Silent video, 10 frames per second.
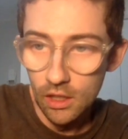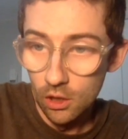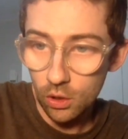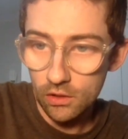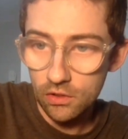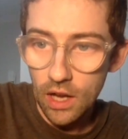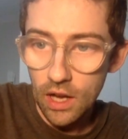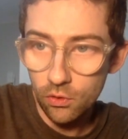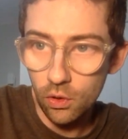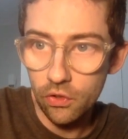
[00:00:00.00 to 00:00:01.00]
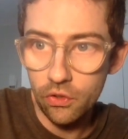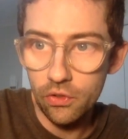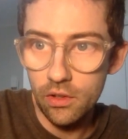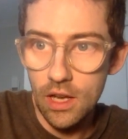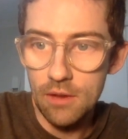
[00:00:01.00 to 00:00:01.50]
look, a disastrous
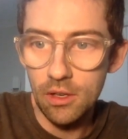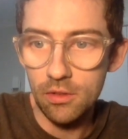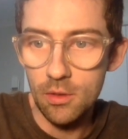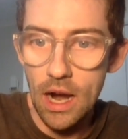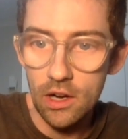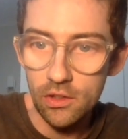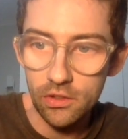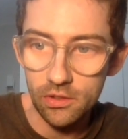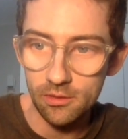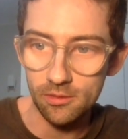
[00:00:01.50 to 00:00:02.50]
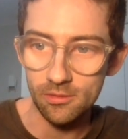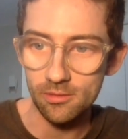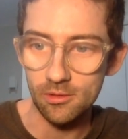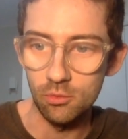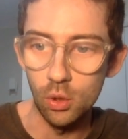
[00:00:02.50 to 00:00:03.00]
evening for the Mariners,
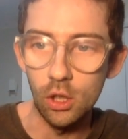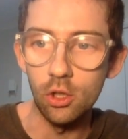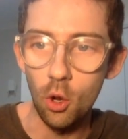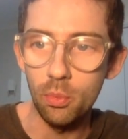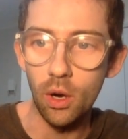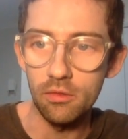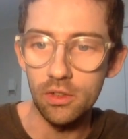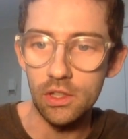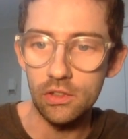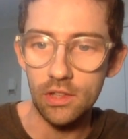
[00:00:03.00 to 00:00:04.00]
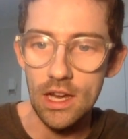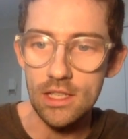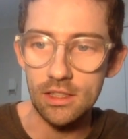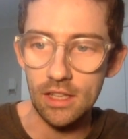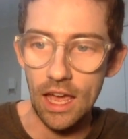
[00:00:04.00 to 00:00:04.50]
real low point for this
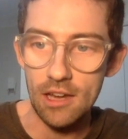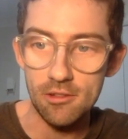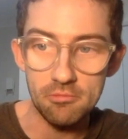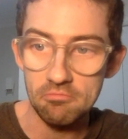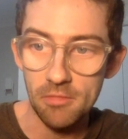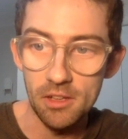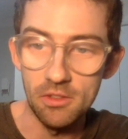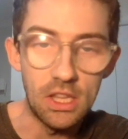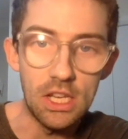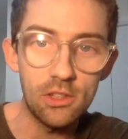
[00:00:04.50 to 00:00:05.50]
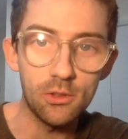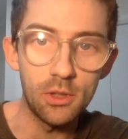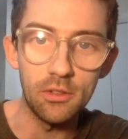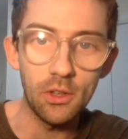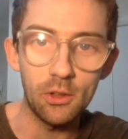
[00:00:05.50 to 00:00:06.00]
season and for the history
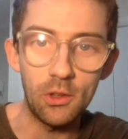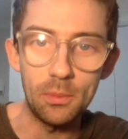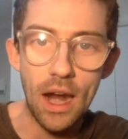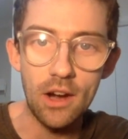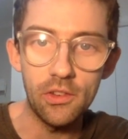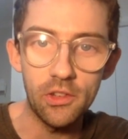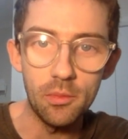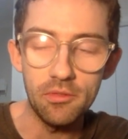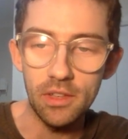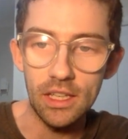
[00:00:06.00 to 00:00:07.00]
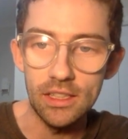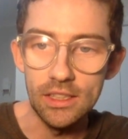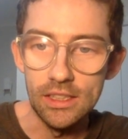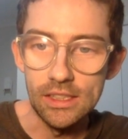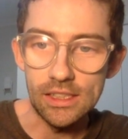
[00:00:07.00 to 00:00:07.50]
of Central Coast Mariners, to be fair.
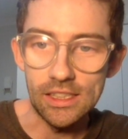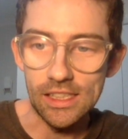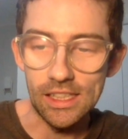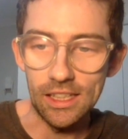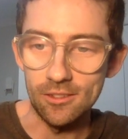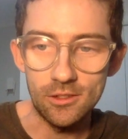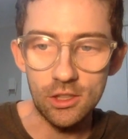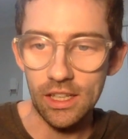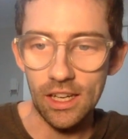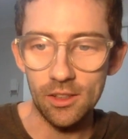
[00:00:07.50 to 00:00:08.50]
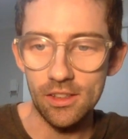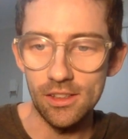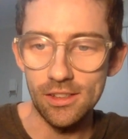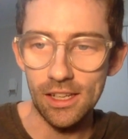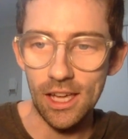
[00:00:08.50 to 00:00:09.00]
Again, check out the
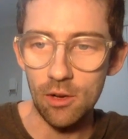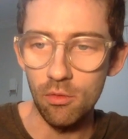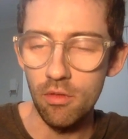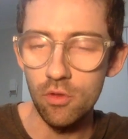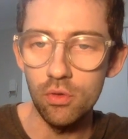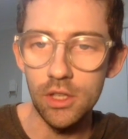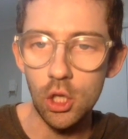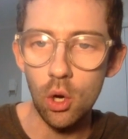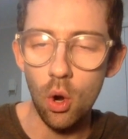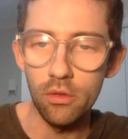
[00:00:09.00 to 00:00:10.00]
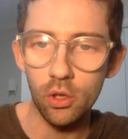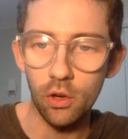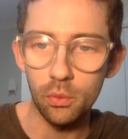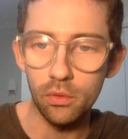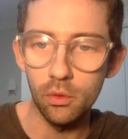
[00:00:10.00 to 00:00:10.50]
dedicated review video over on
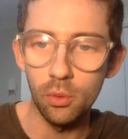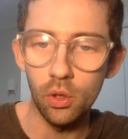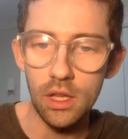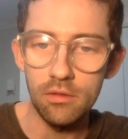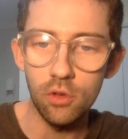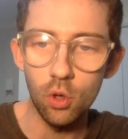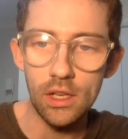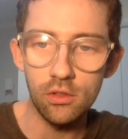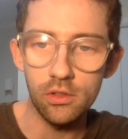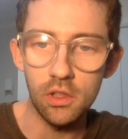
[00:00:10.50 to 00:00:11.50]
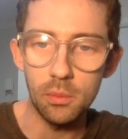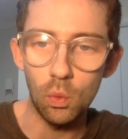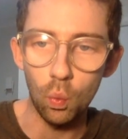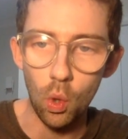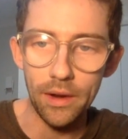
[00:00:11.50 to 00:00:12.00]
Coastward Football if you're interested, but
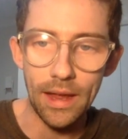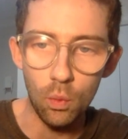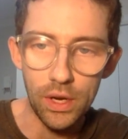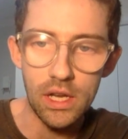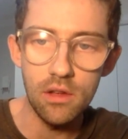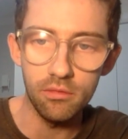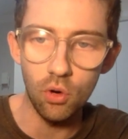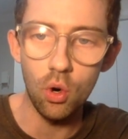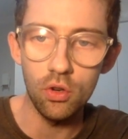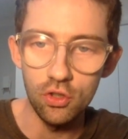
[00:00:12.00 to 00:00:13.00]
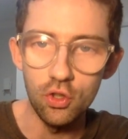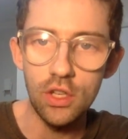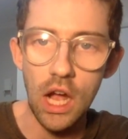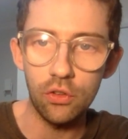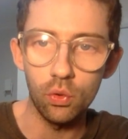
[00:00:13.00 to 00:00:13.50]
what a win for
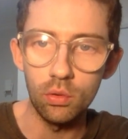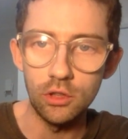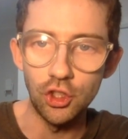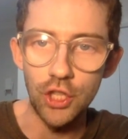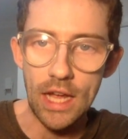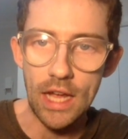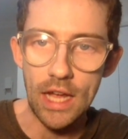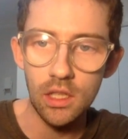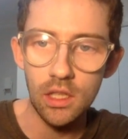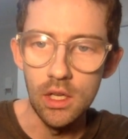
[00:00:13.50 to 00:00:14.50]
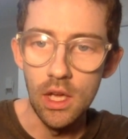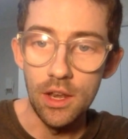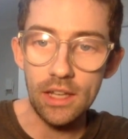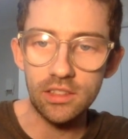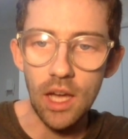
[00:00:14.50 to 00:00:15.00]
Newcastle Jets.
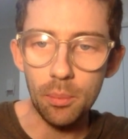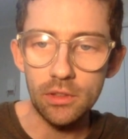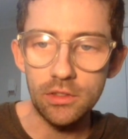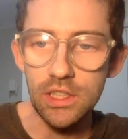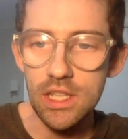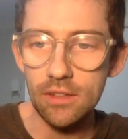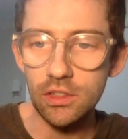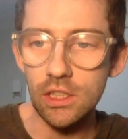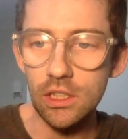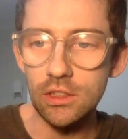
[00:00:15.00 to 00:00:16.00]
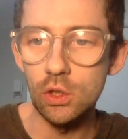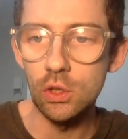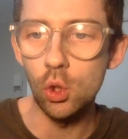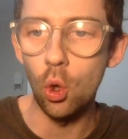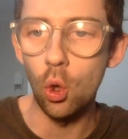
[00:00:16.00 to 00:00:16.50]
Next up, Sydney FC 2,
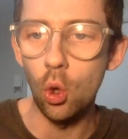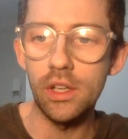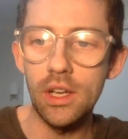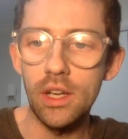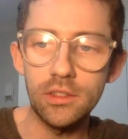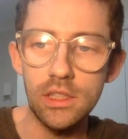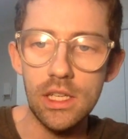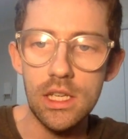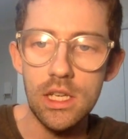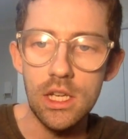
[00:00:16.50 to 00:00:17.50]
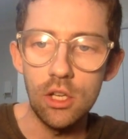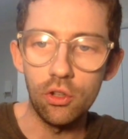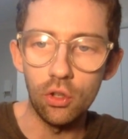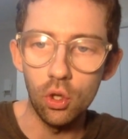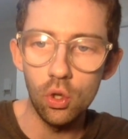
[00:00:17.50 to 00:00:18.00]
Auckland FC
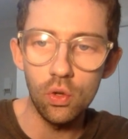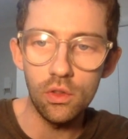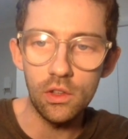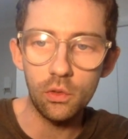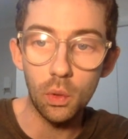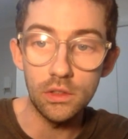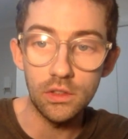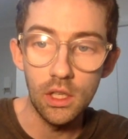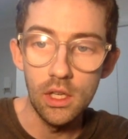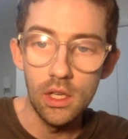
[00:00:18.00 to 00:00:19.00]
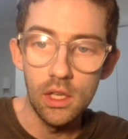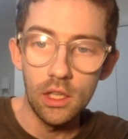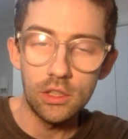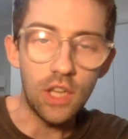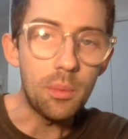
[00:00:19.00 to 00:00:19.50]
2. This was
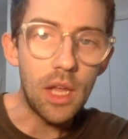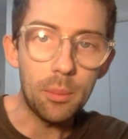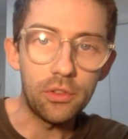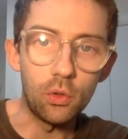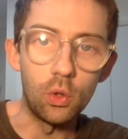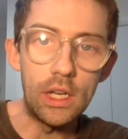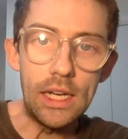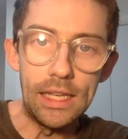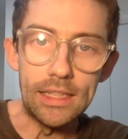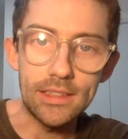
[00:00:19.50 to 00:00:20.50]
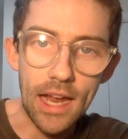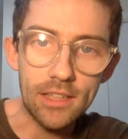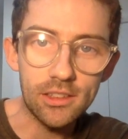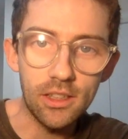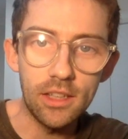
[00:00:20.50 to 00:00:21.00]
shaping up as a really
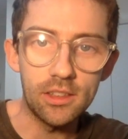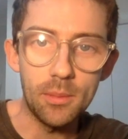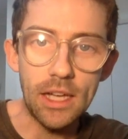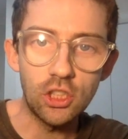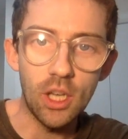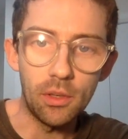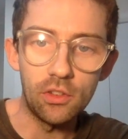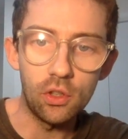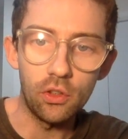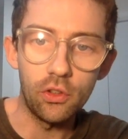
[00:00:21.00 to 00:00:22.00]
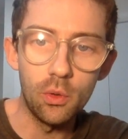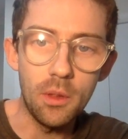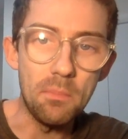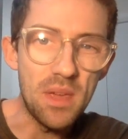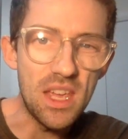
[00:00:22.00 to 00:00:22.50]
tantalising matchup because you got 2 of the
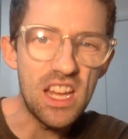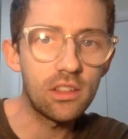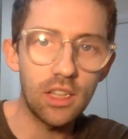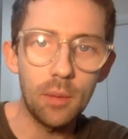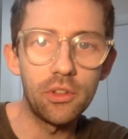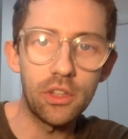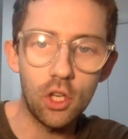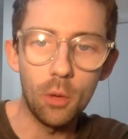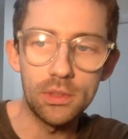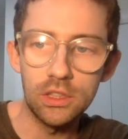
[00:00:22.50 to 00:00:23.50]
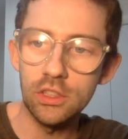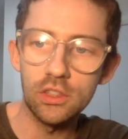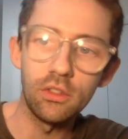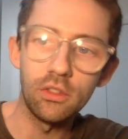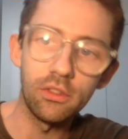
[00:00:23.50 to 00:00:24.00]
biggest clubs in the competition.
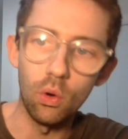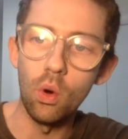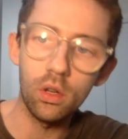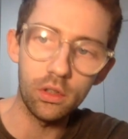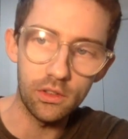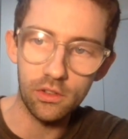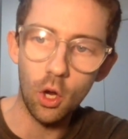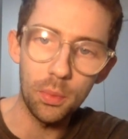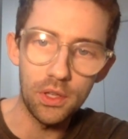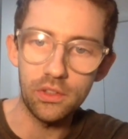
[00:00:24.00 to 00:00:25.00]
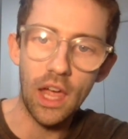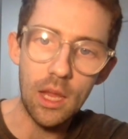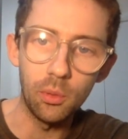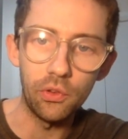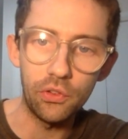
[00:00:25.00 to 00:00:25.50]
Obviously, Auckland's top of the
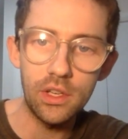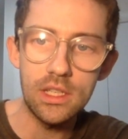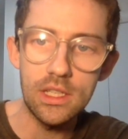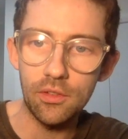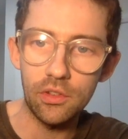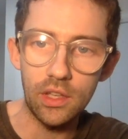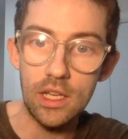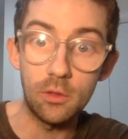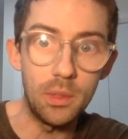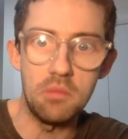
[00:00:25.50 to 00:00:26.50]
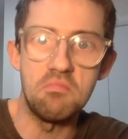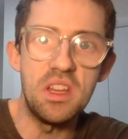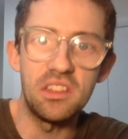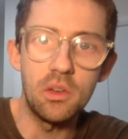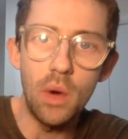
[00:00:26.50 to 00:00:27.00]
table, Sydney FC. It's been a
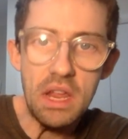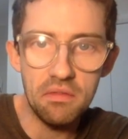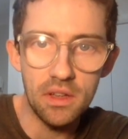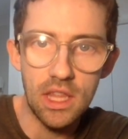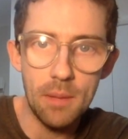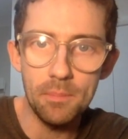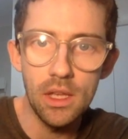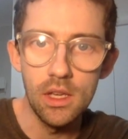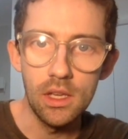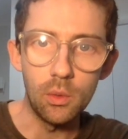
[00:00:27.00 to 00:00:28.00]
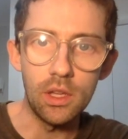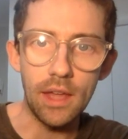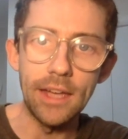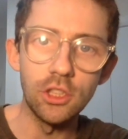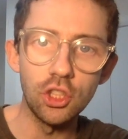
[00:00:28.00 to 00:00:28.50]
busy week for them with
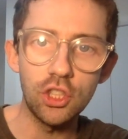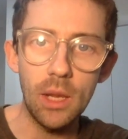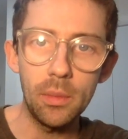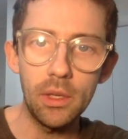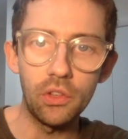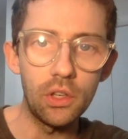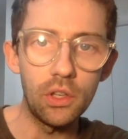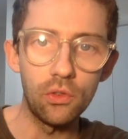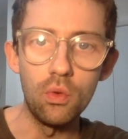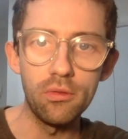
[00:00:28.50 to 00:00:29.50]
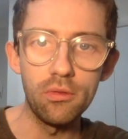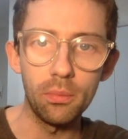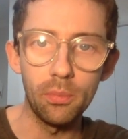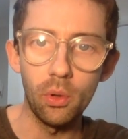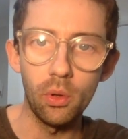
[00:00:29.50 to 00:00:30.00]
Asian Champions League 2
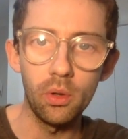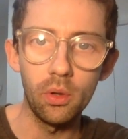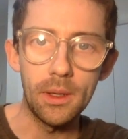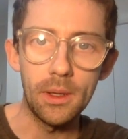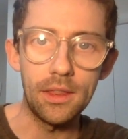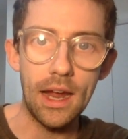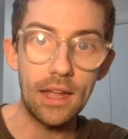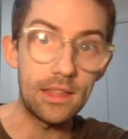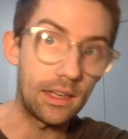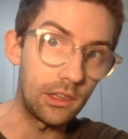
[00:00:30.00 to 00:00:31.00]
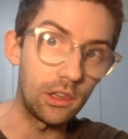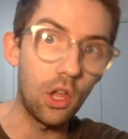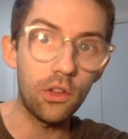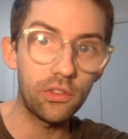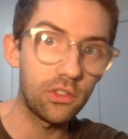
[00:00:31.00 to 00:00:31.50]
football. They had that
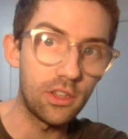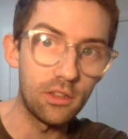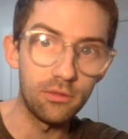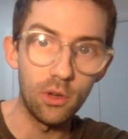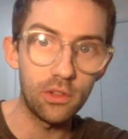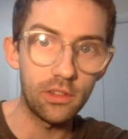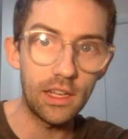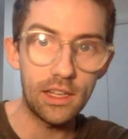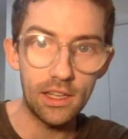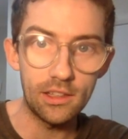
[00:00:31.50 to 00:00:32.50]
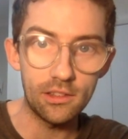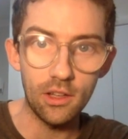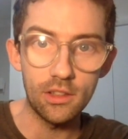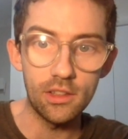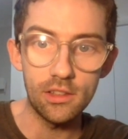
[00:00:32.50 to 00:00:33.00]
loss in the first leg against
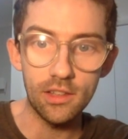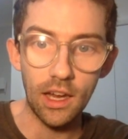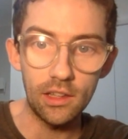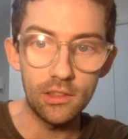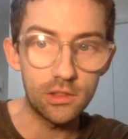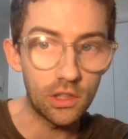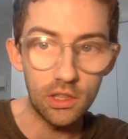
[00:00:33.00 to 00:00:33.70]
Lion City Sailors.